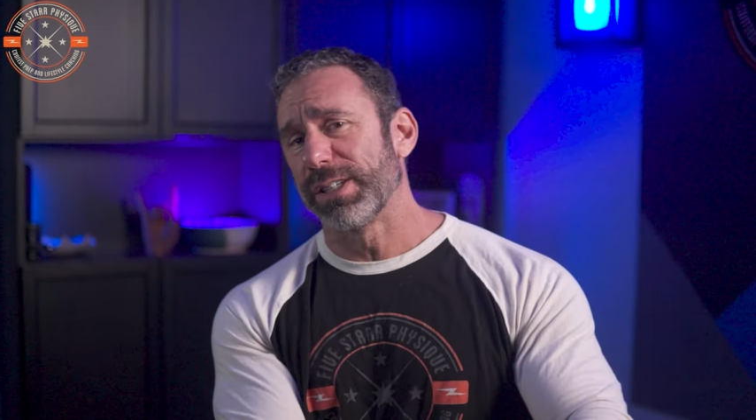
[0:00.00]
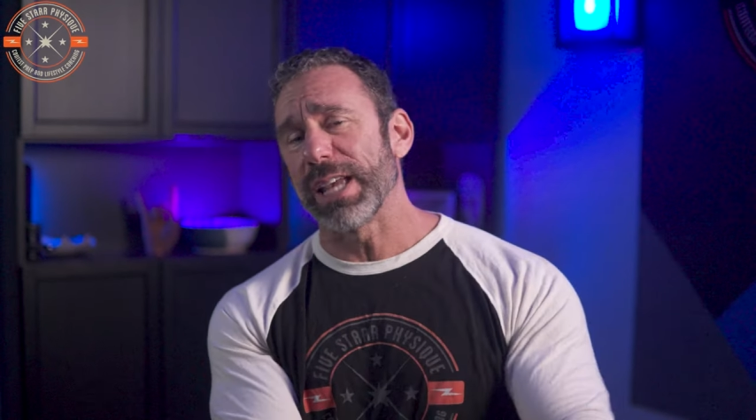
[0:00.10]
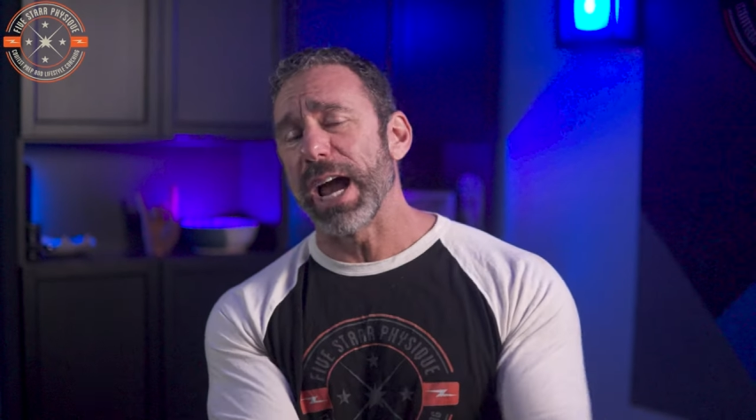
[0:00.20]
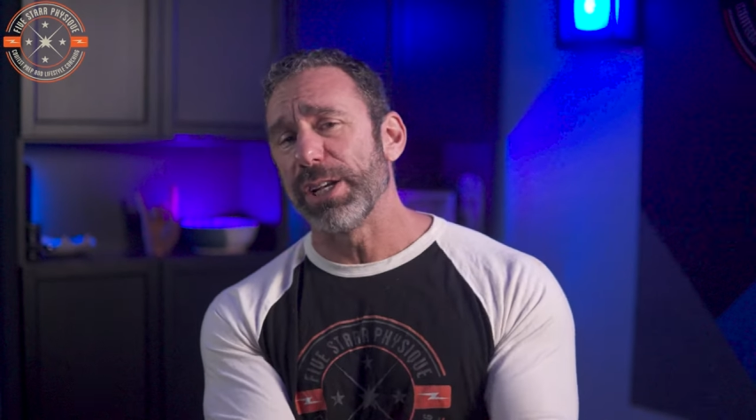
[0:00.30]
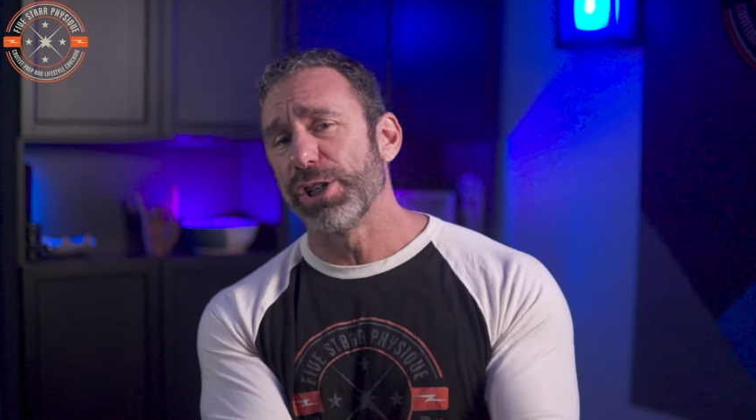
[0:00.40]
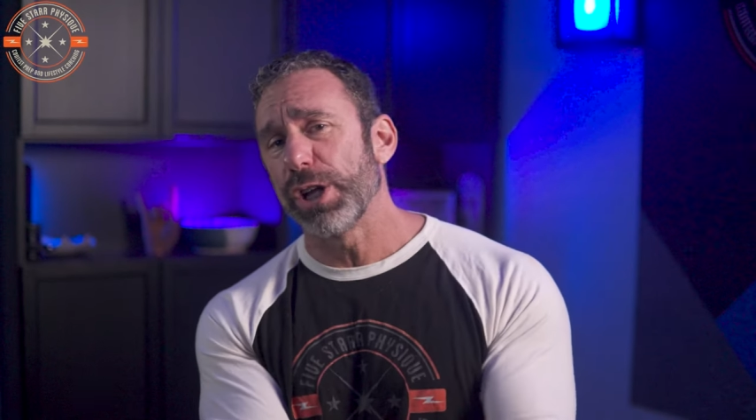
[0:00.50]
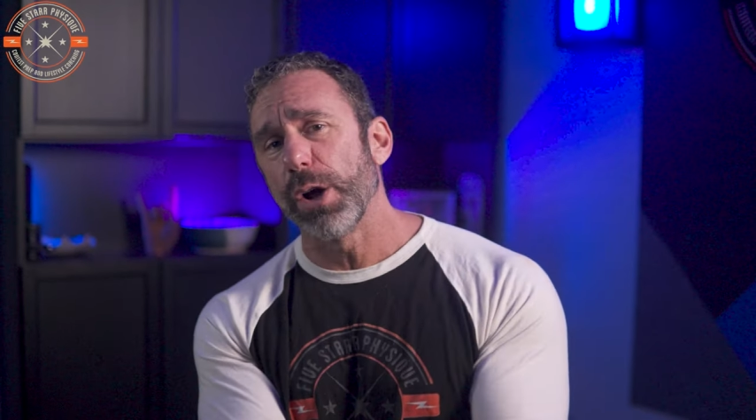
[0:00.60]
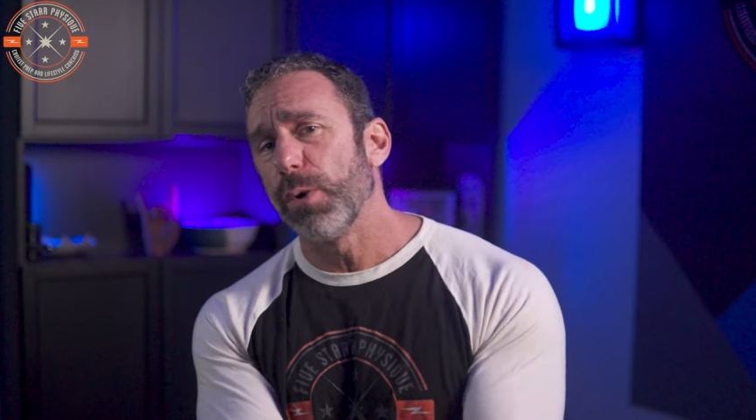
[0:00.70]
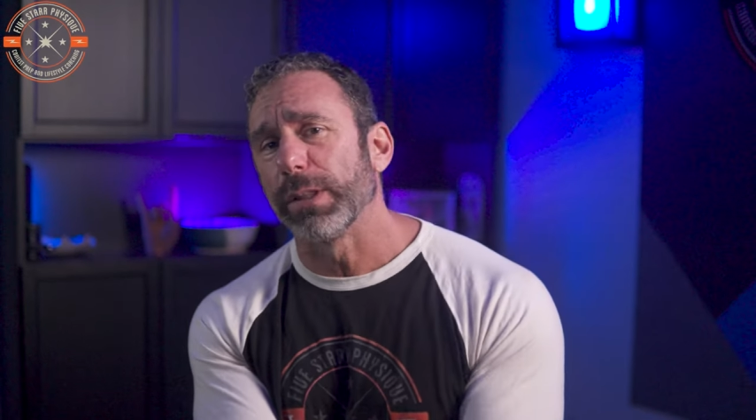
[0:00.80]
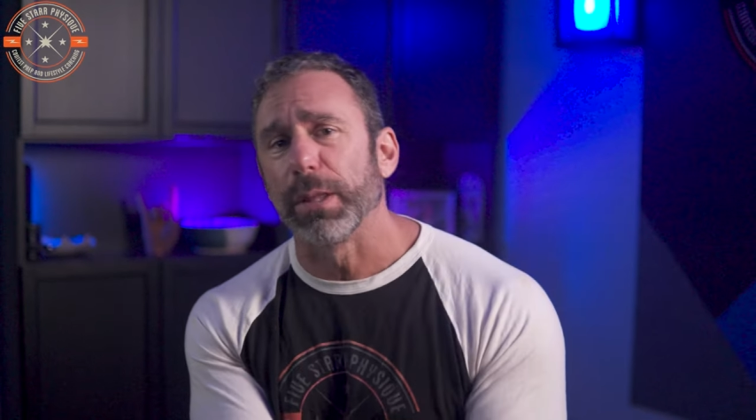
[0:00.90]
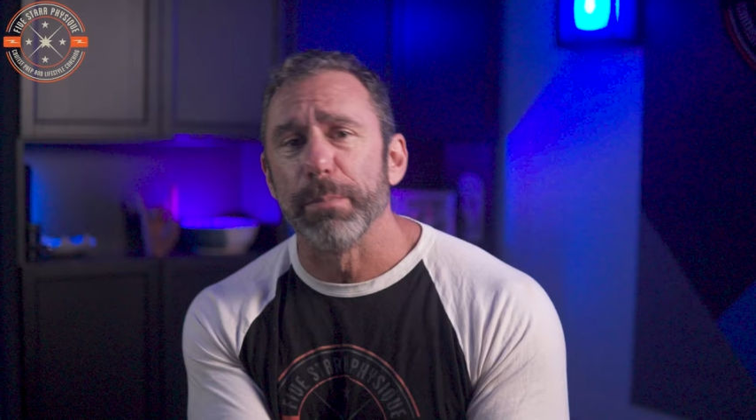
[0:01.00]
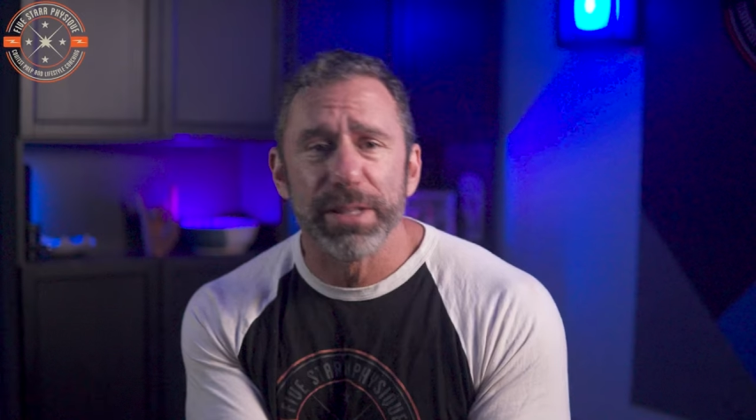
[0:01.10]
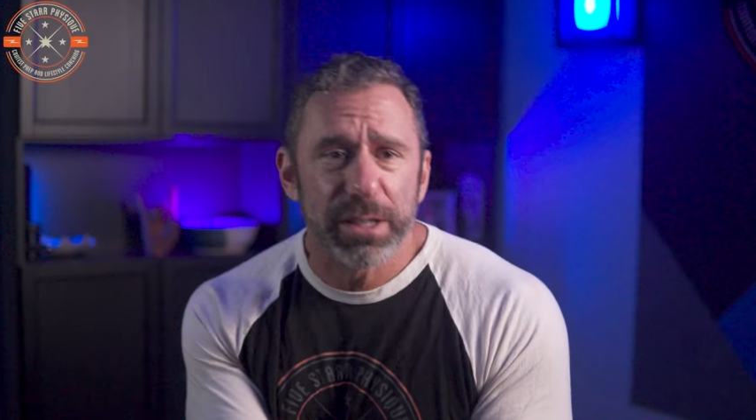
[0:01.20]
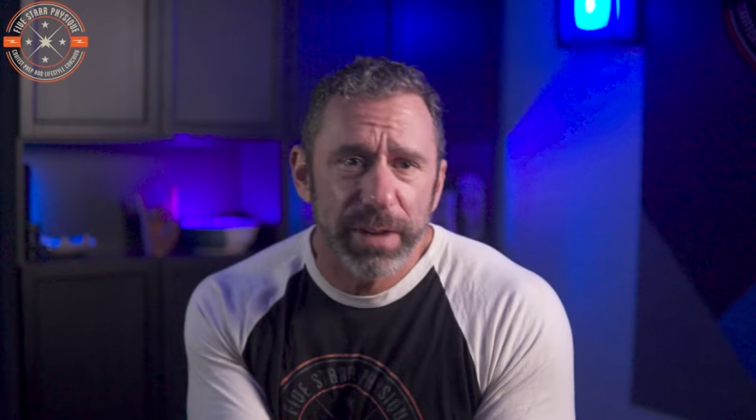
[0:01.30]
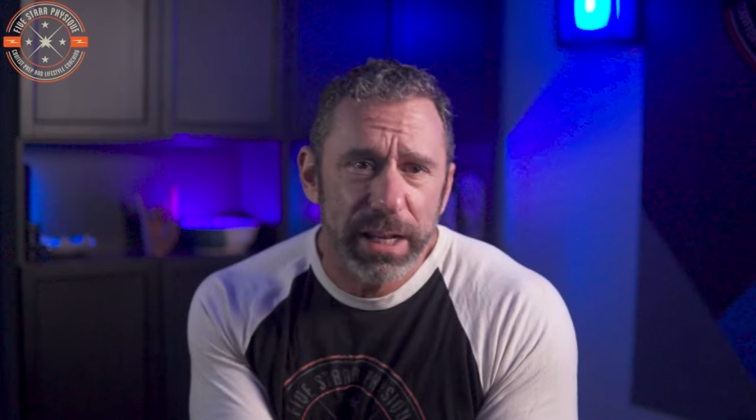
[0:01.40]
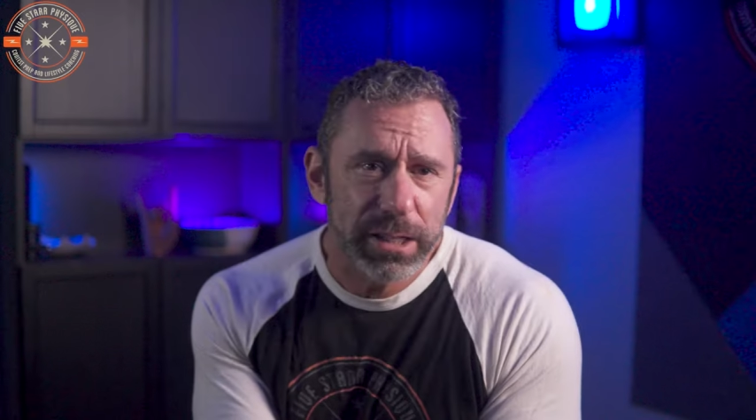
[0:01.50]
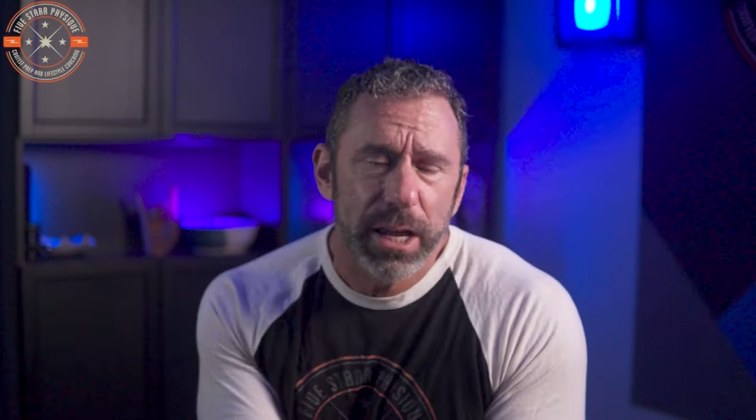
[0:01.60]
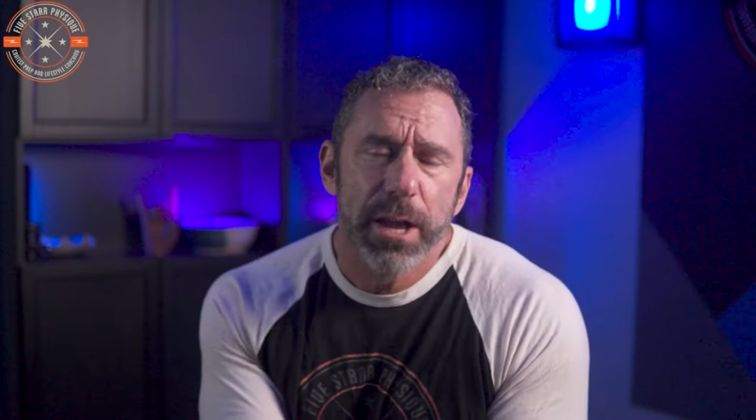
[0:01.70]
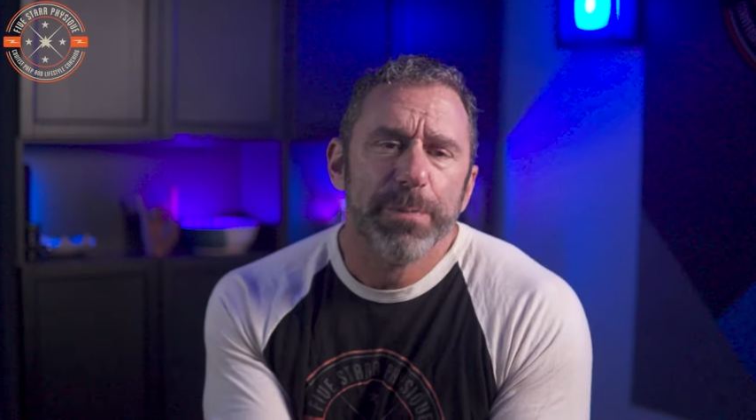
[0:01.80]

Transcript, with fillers: sideshow at the men's events.